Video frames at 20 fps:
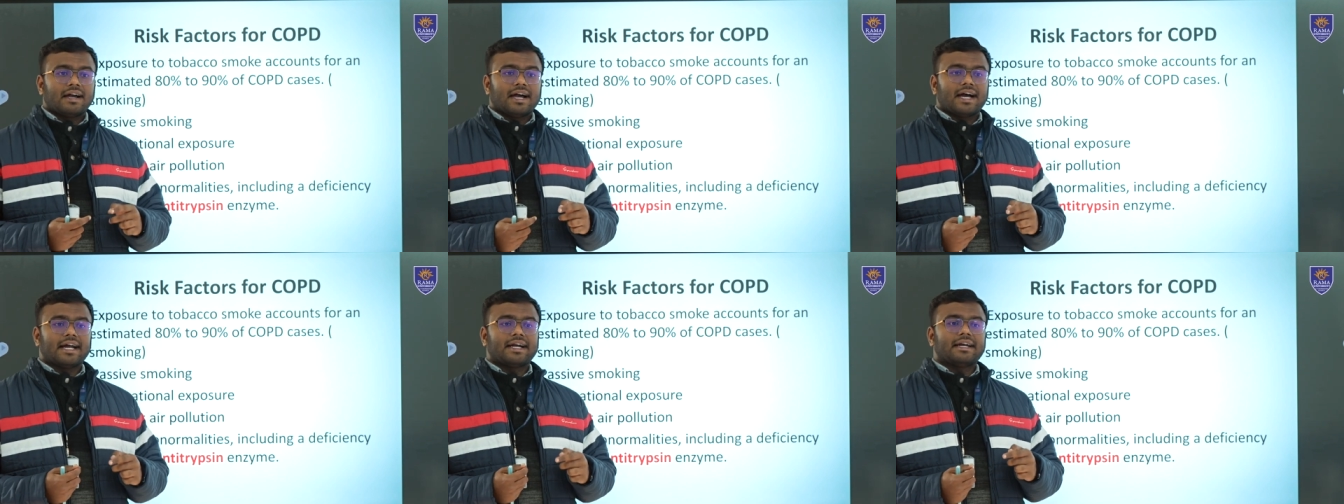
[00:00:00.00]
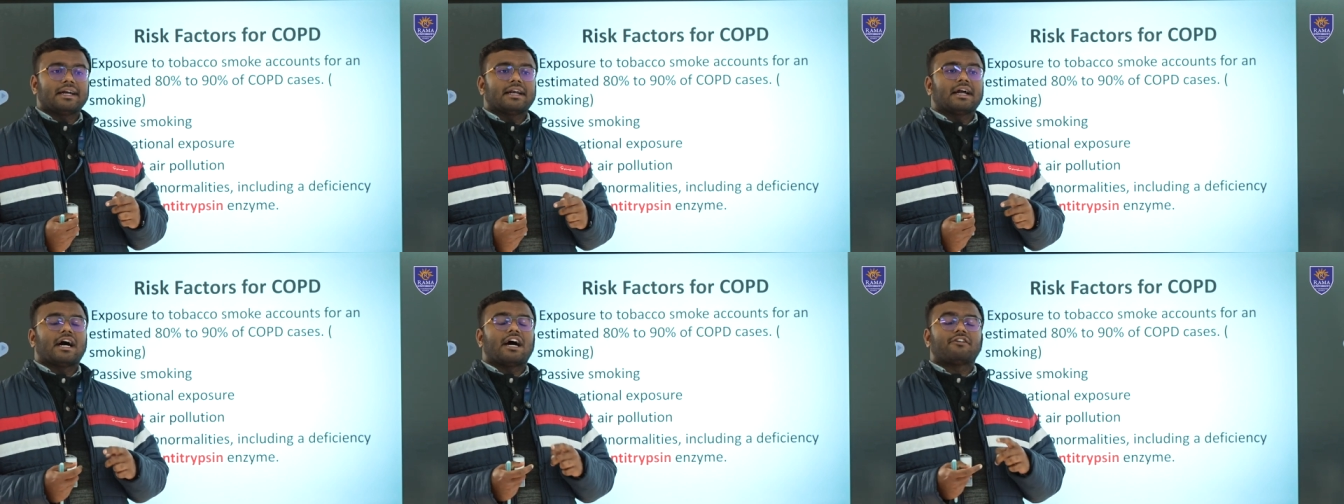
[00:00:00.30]

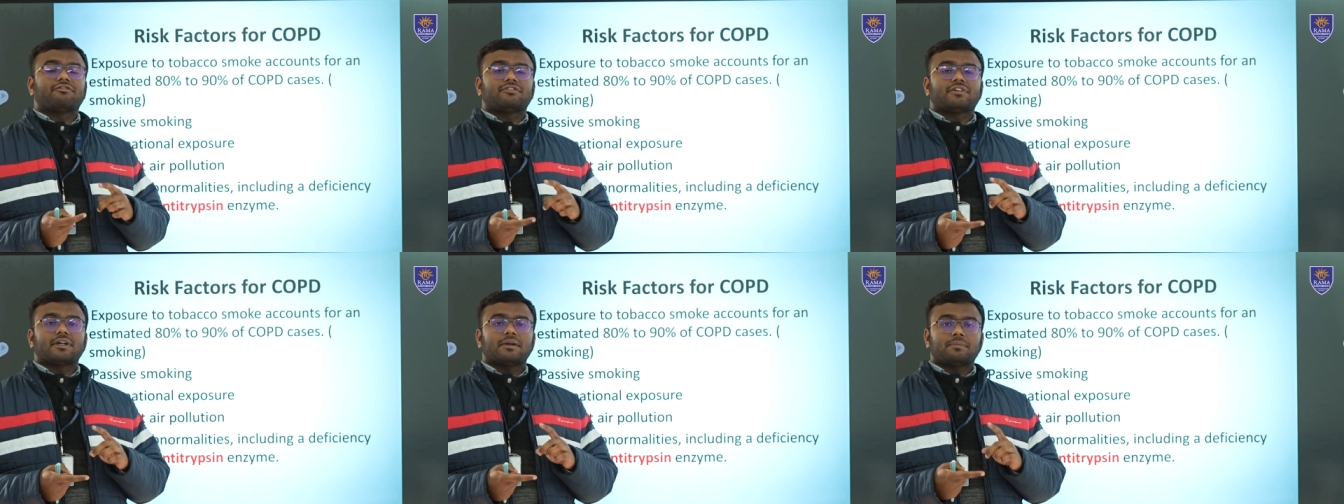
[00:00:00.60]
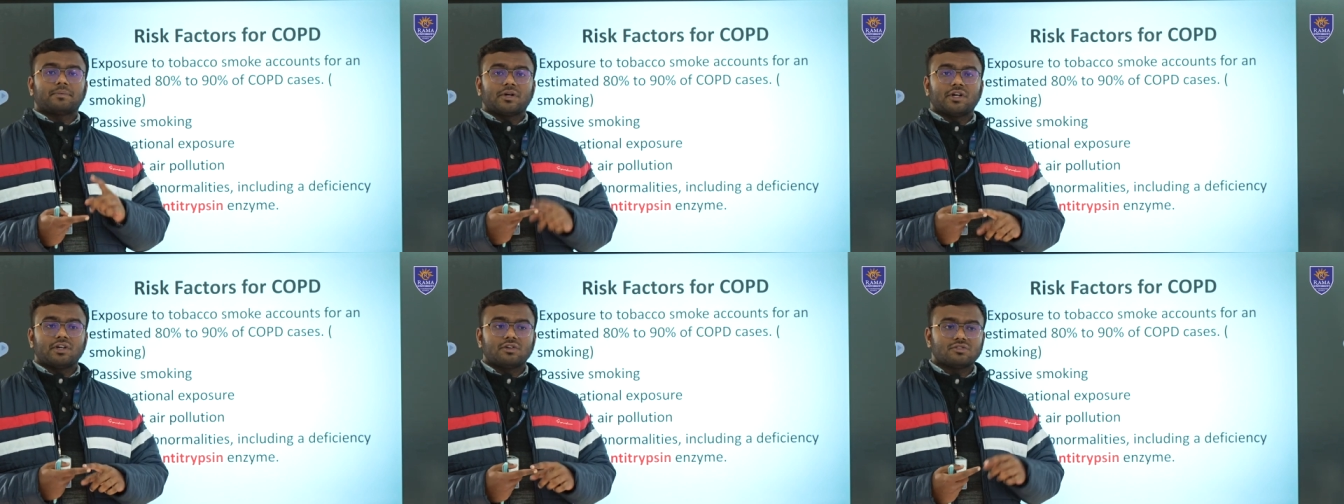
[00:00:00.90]
and after
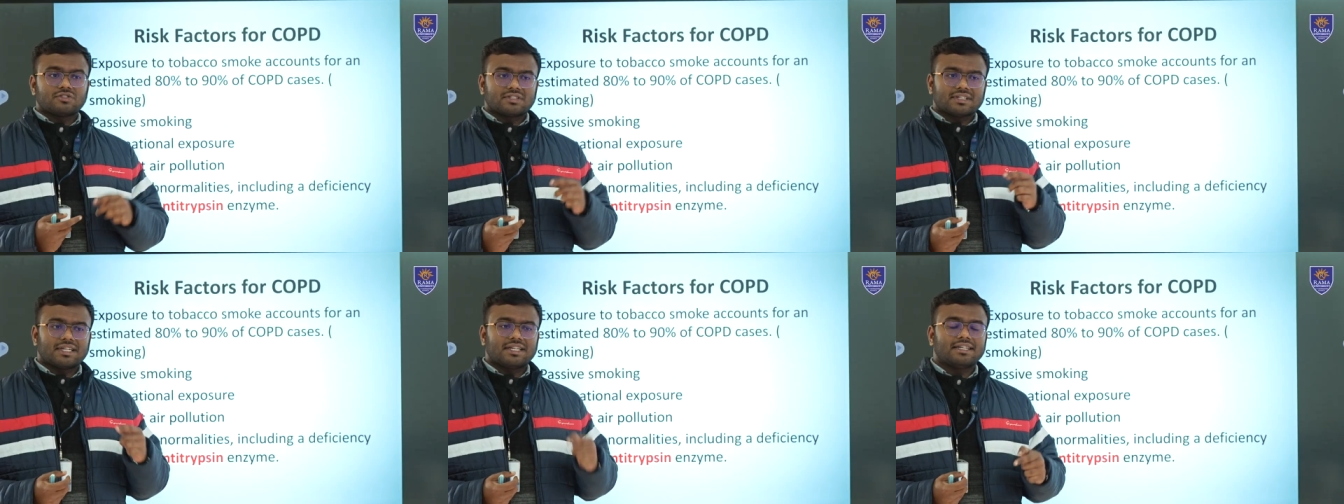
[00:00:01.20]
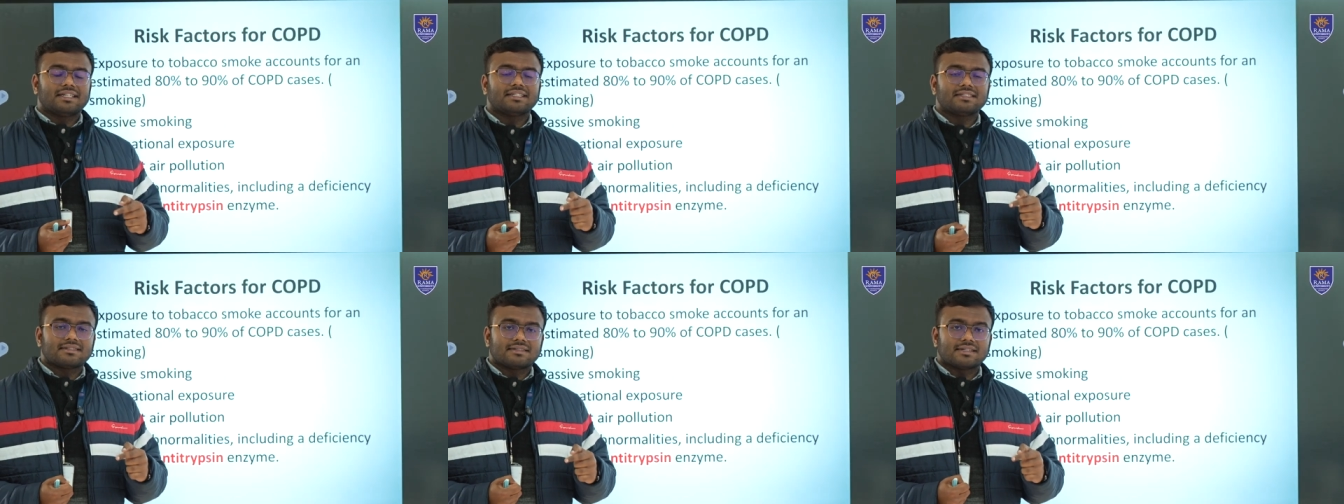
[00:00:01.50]
produced
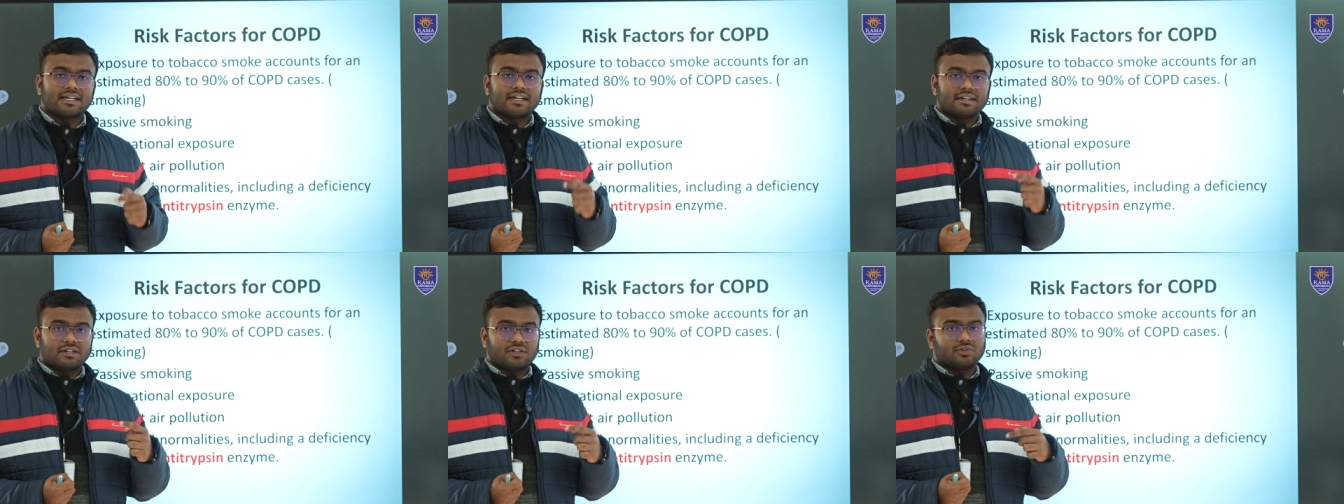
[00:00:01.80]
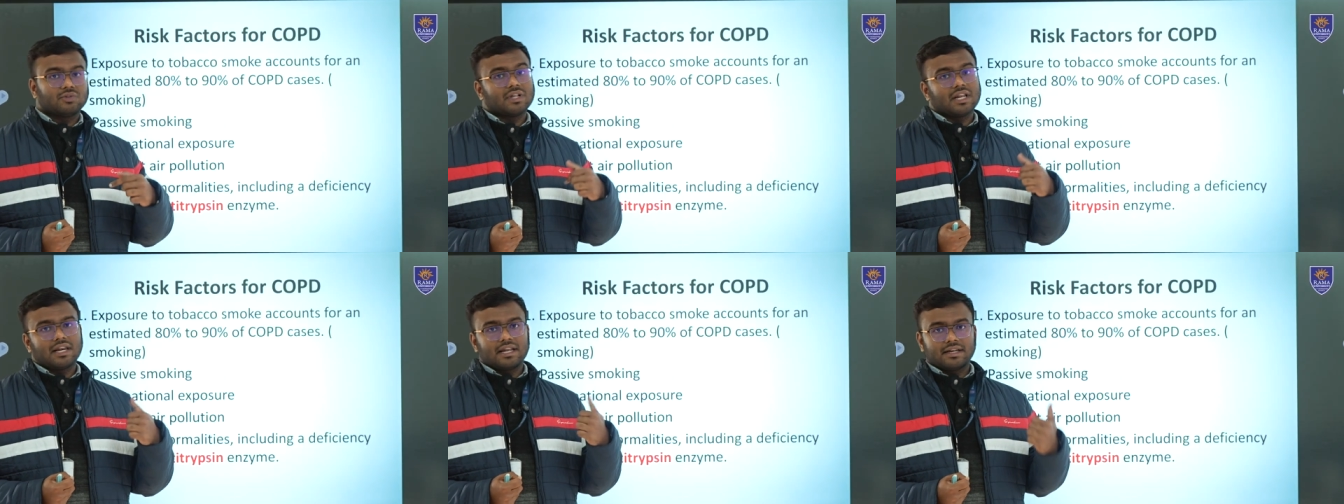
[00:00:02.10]
it is sent
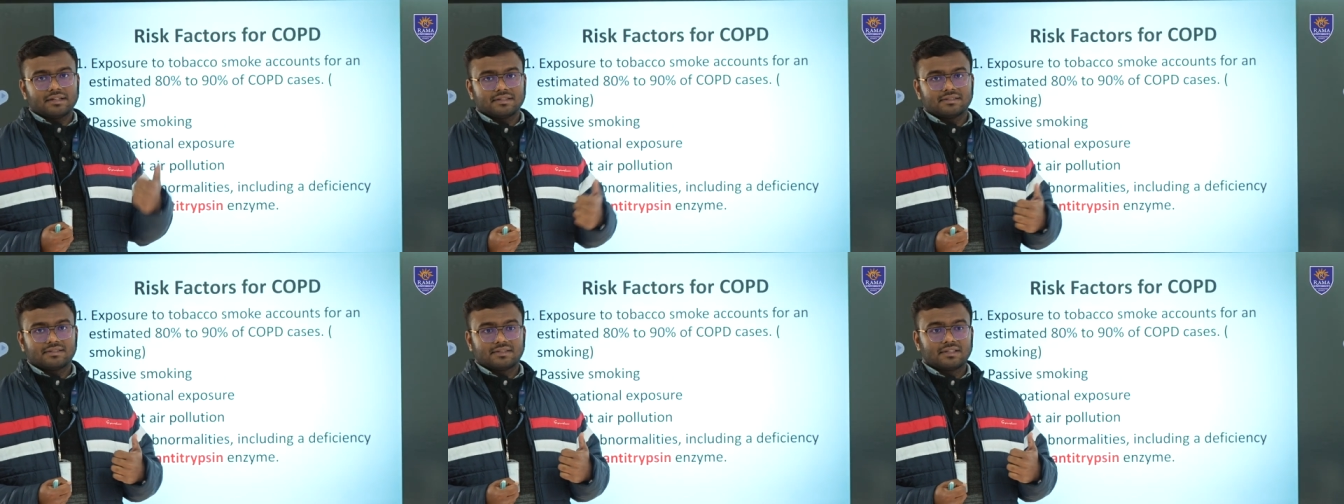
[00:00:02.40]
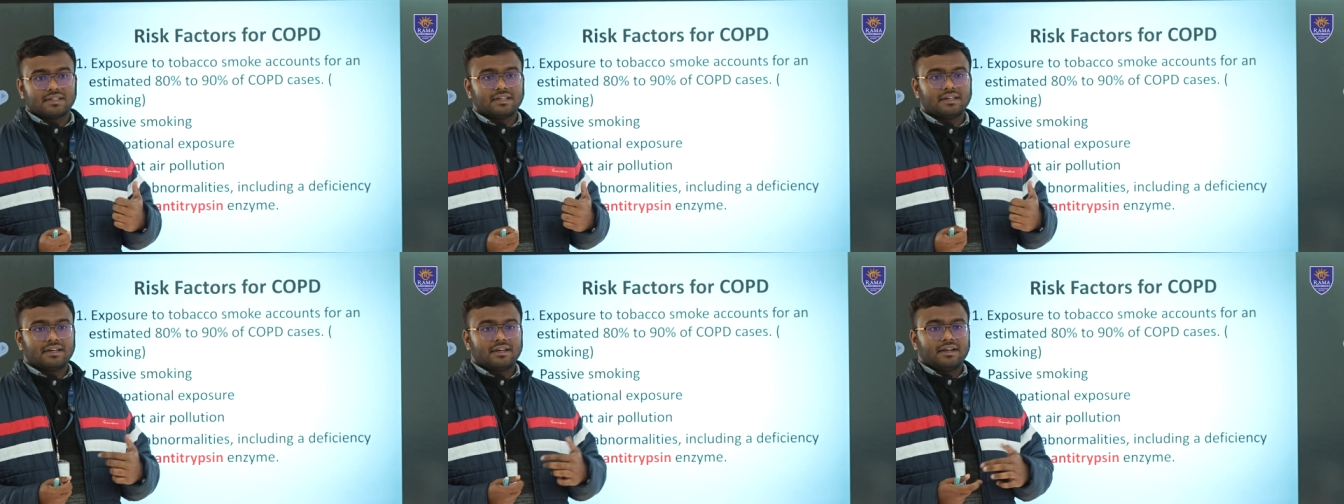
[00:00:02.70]
to the lungs,